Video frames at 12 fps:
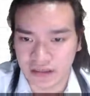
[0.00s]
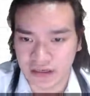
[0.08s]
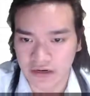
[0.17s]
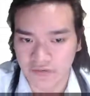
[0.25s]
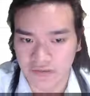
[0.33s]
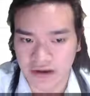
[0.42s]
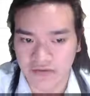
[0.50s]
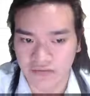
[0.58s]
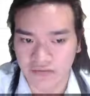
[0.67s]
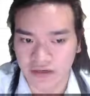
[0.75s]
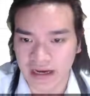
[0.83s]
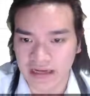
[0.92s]
arriving
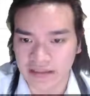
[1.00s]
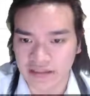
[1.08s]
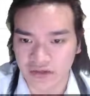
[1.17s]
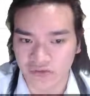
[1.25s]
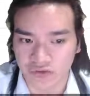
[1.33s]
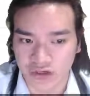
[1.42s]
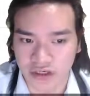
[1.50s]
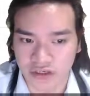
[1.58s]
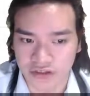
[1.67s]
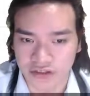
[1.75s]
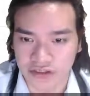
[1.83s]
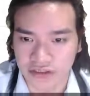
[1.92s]
with the answer of
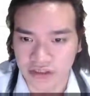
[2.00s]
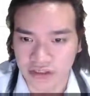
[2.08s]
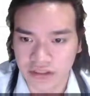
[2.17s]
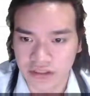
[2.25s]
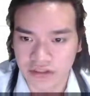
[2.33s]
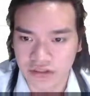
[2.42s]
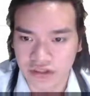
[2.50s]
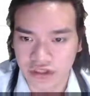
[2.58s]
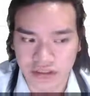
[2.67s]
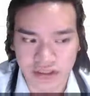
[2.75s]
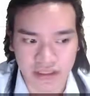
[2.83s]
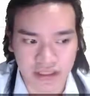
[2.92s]

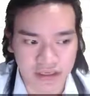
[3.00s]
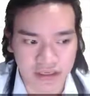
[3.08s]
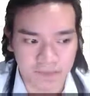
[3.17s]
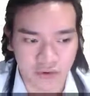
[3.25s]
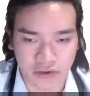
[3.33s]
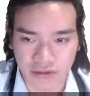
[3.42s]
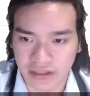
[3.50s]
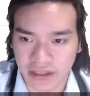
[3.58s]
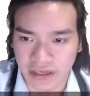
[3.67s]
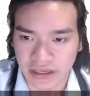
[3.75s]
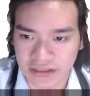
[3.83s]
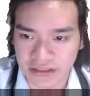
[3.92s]

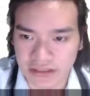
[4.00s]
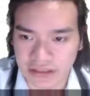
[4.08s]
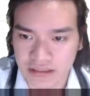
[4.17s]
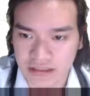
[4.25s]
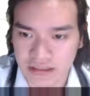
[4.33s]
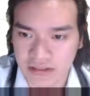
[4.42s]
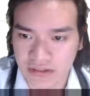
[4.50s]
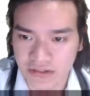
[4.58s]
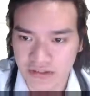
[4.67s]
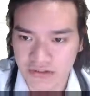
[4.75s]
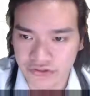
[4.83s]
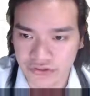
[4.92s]
139.80
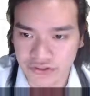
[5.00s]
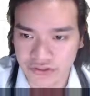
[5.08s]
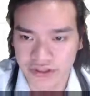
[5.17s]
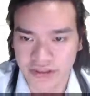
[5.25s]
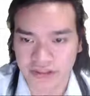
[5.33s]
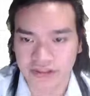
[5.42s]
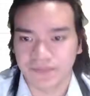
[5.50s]
newtons.